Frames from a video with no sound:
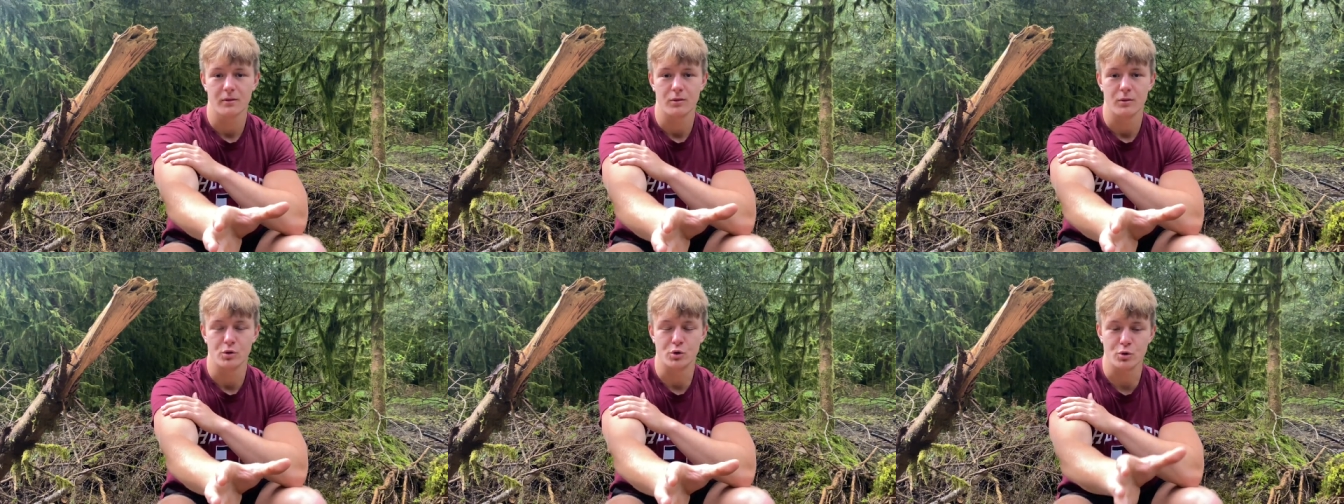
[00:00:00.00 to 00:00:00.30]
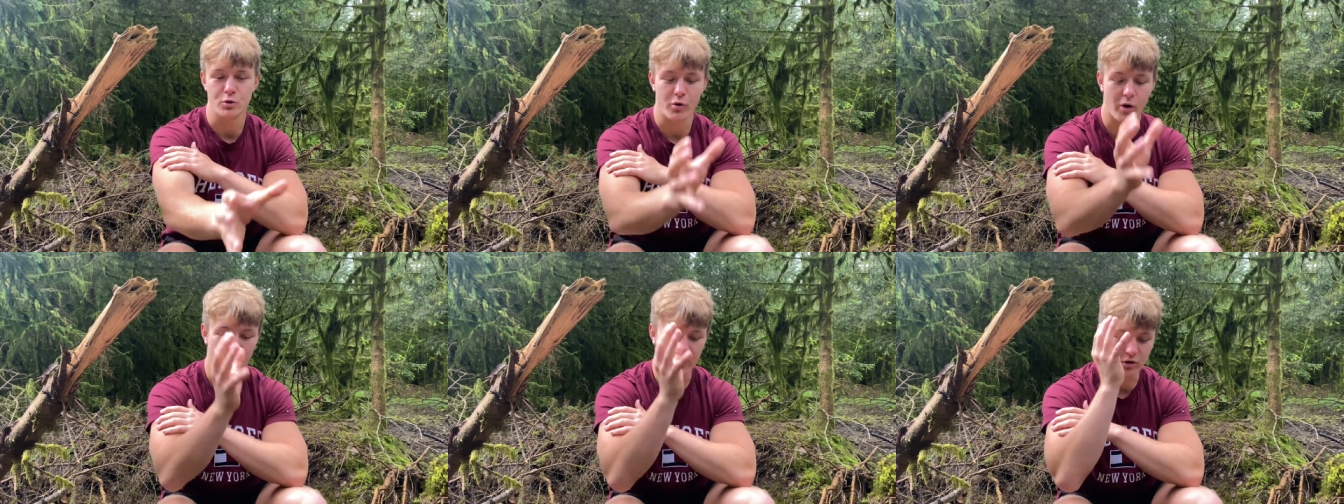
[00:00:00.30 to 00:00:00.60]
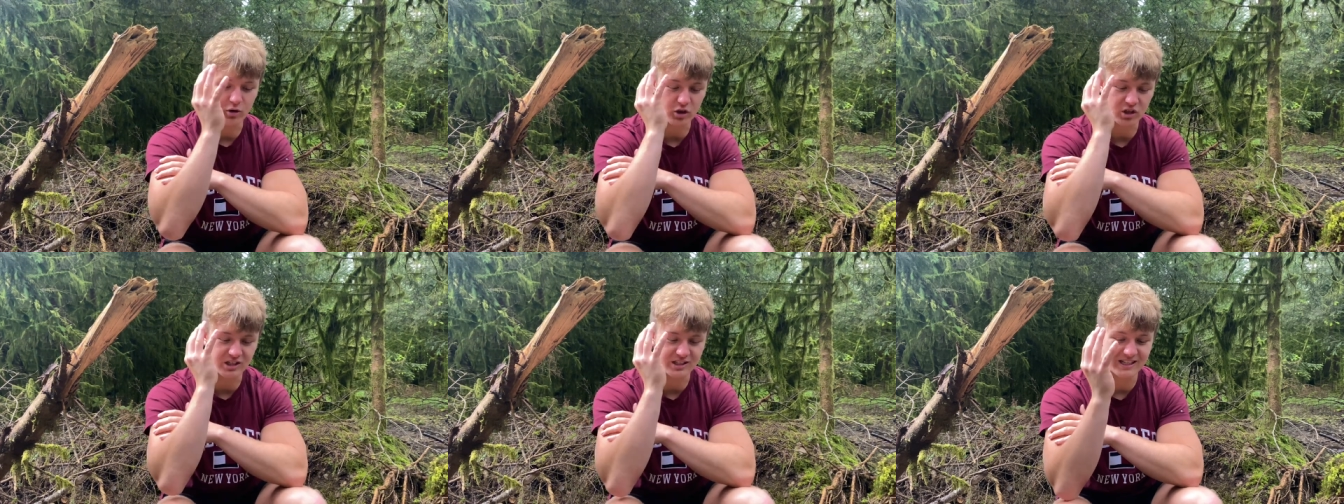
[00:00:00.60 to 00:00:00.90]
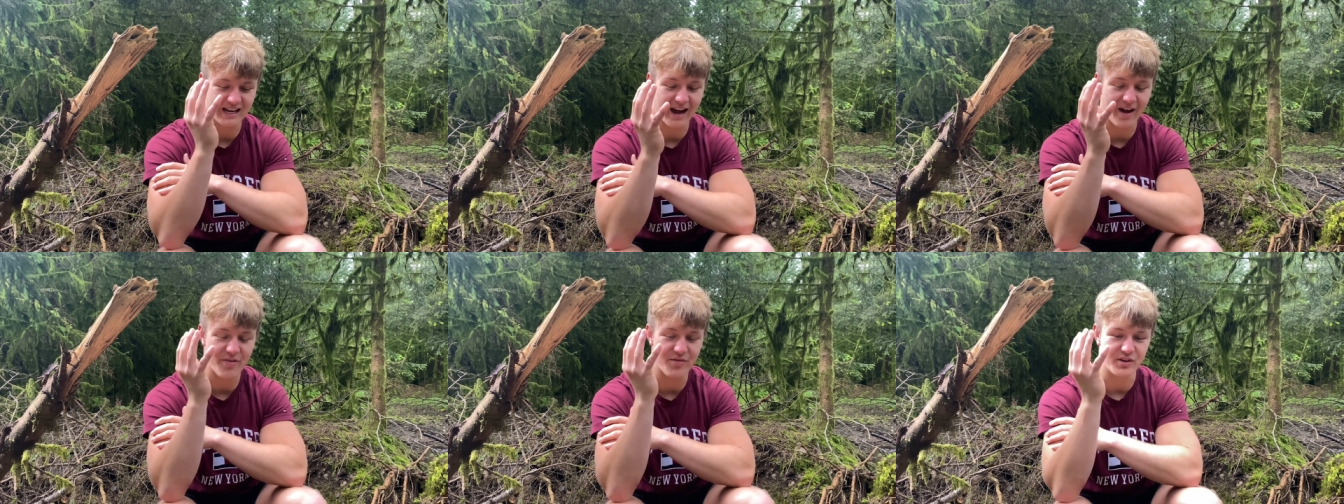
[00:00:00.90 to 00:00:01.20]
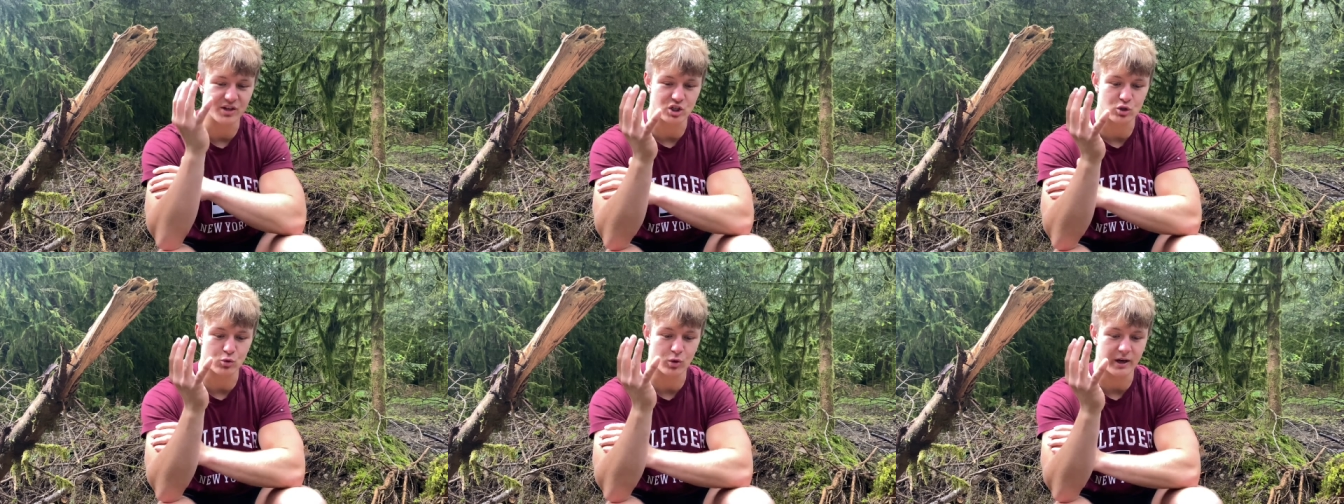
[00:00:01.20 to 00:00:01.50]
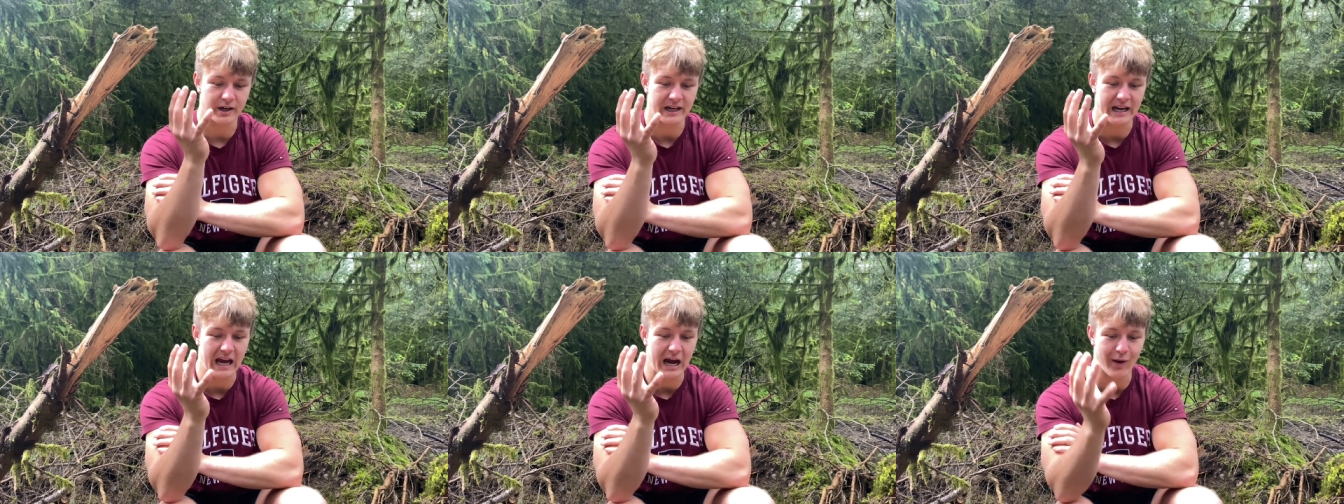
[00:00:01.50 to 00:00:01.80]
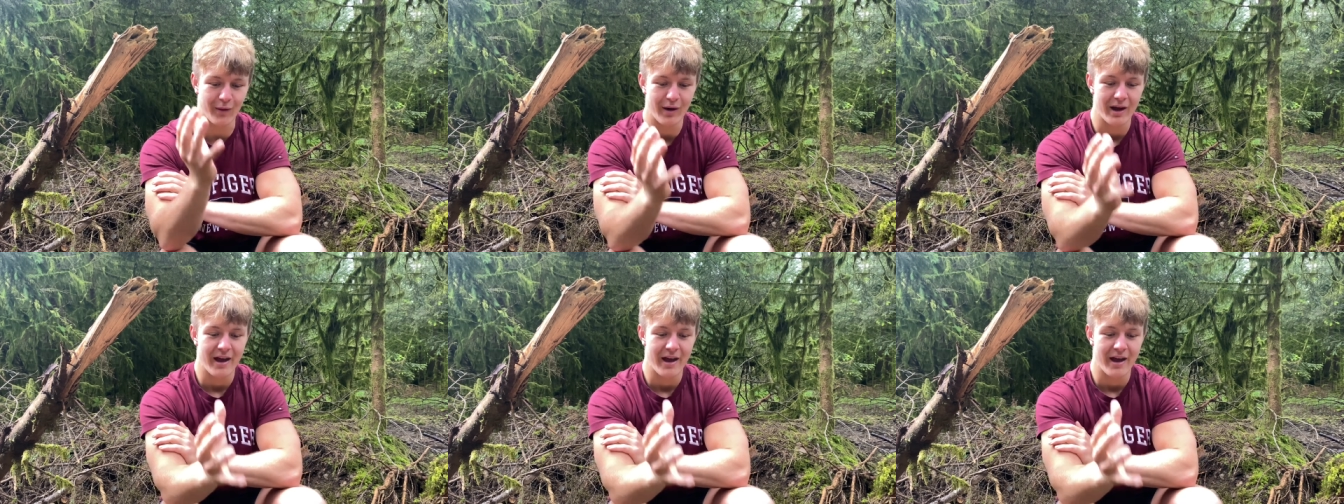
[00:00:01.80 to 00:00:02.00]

Do you understand this right now?